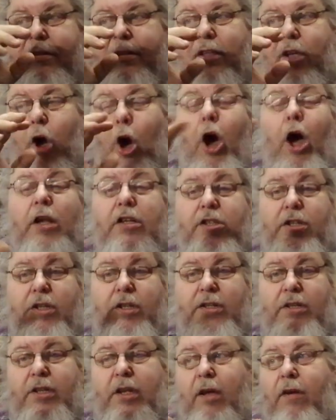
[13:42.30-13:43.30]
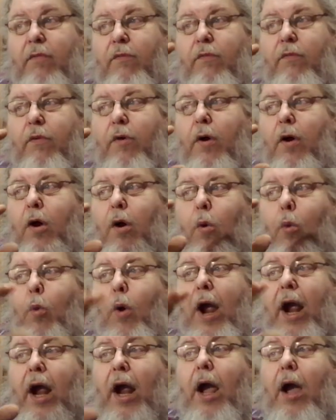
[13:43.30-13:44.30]
conscious of
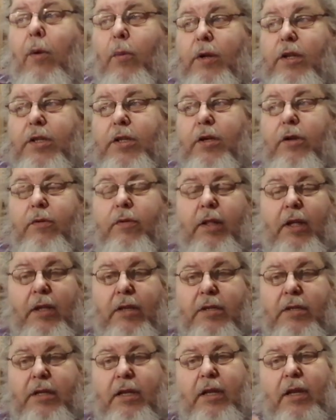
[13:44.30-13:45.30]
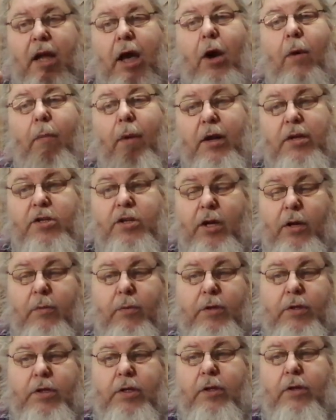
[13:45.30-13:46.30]
where I would do this and how much I
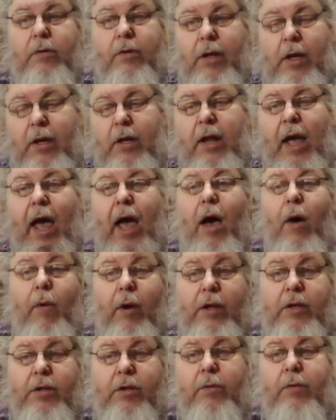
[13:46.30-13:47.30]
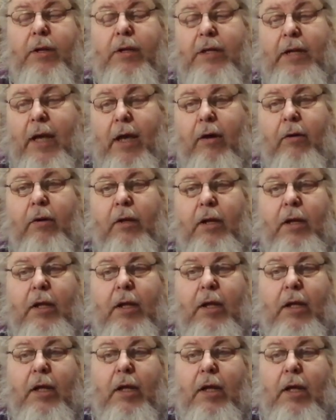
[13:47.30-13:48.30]
would do and how I do it now.
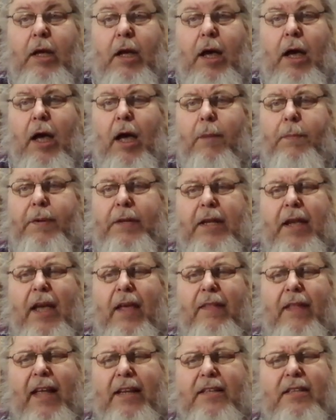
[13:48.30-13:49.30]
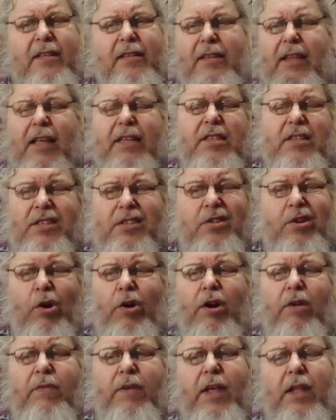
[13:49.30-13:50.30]
Uh, but yeah, that's that's
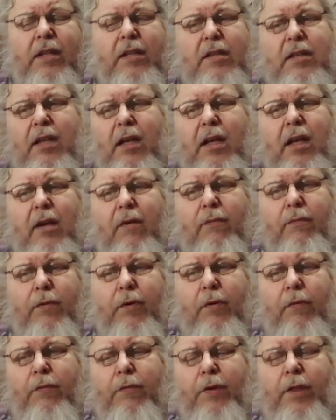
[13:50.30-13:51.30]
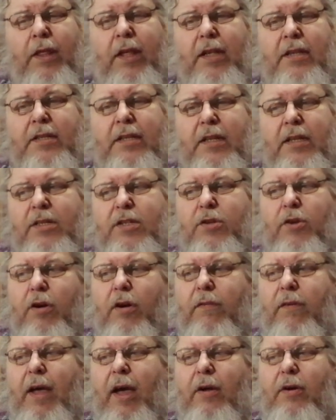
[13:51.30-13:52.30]
sort of it uh, for for this. It's sort
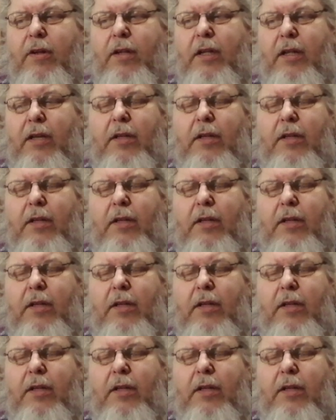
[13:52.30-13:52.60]
of how to.